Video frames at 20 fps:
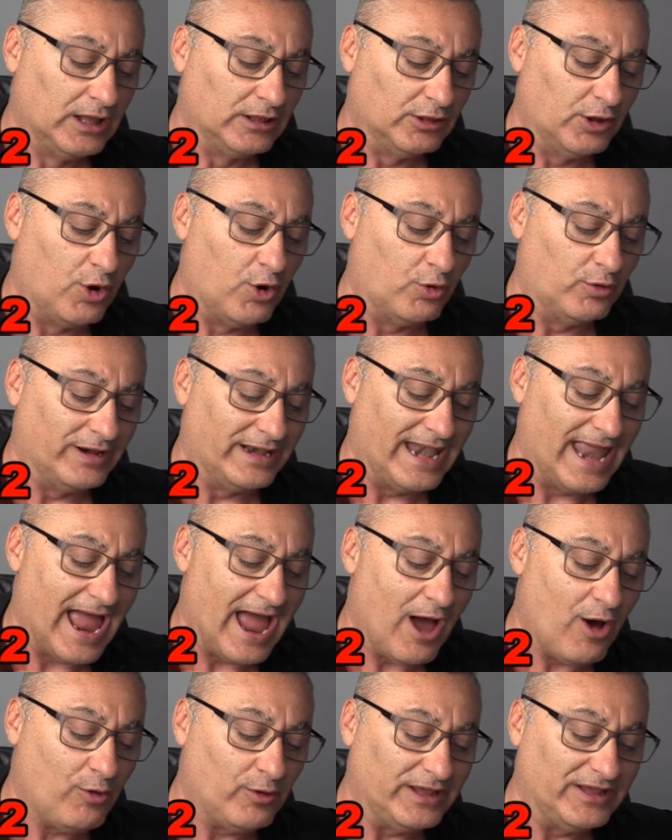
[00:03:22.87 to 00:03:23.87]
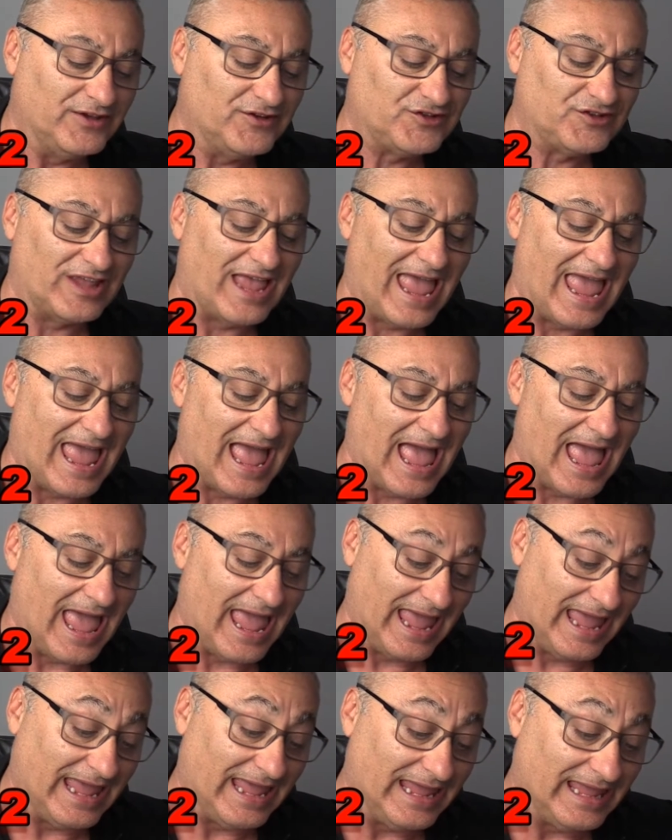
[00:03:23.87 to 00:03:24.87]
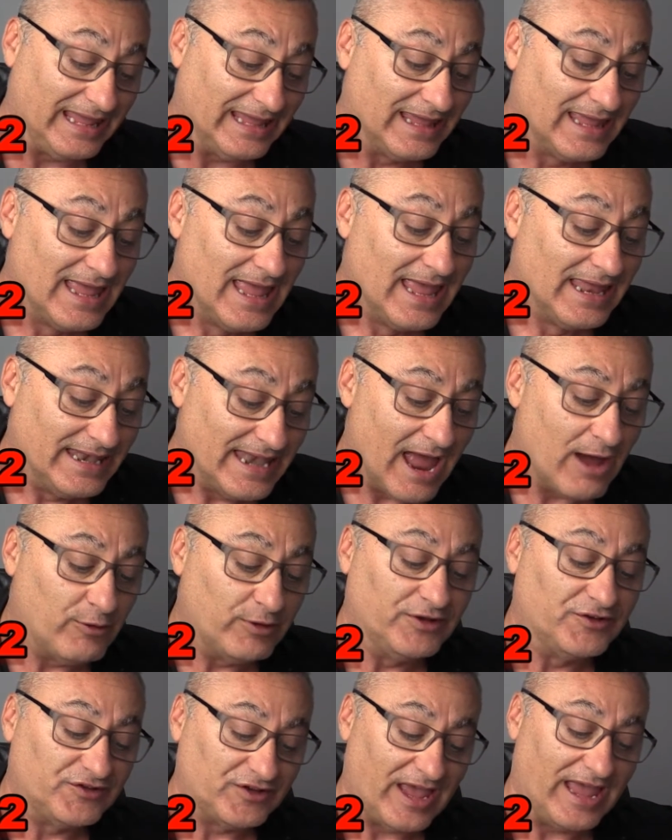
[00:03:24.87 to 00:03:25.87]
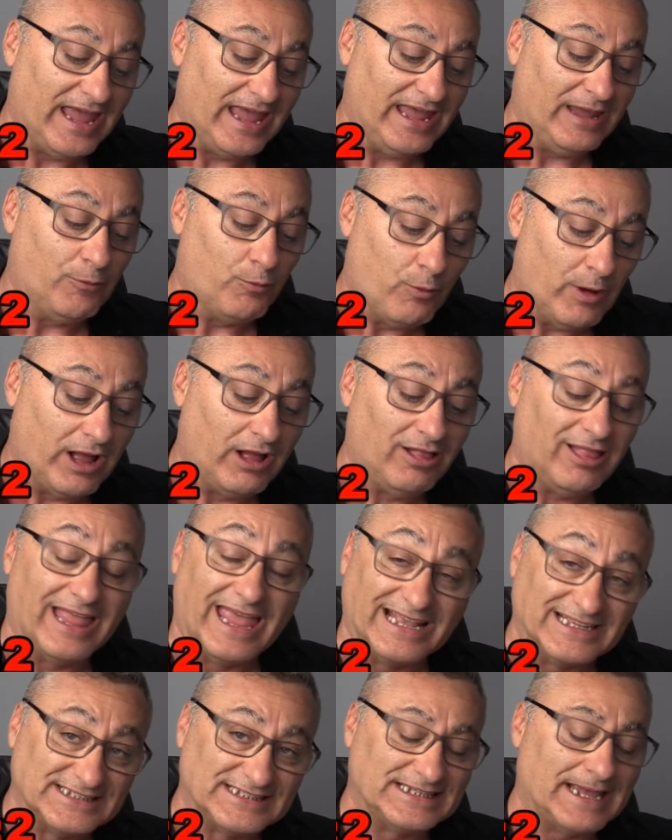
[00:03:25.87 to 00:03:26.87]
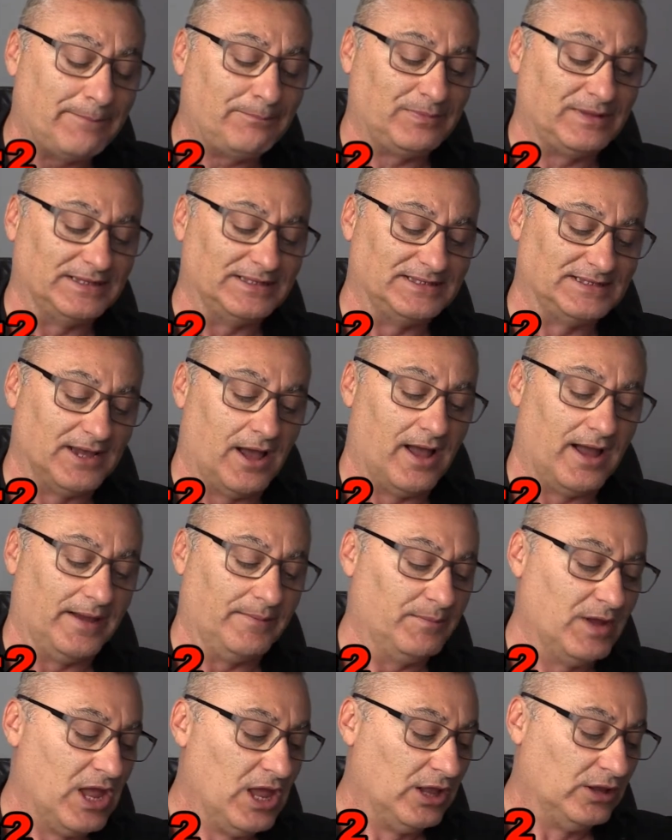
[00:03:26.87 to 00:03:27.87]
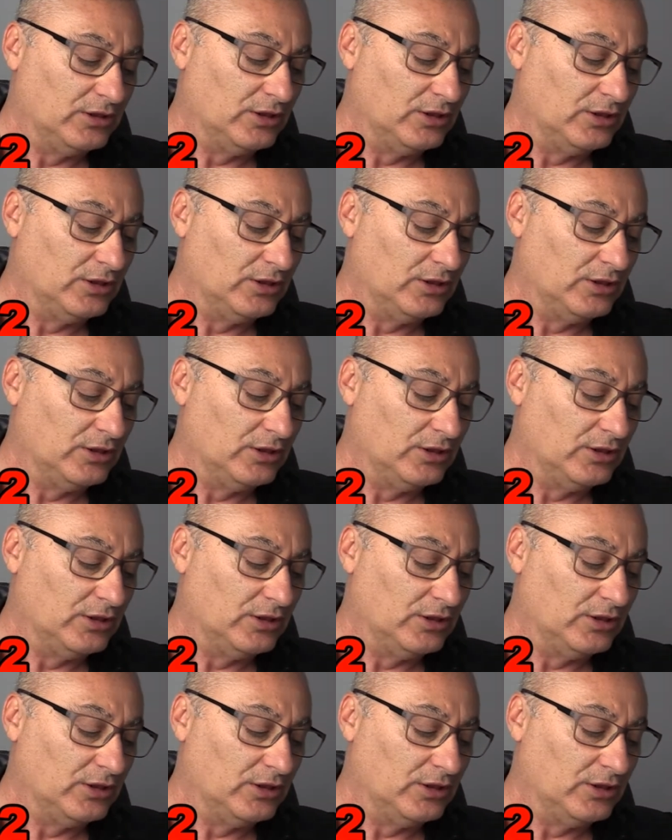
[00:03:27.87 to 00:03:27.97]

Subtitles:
Lo, now is a well-accepted time.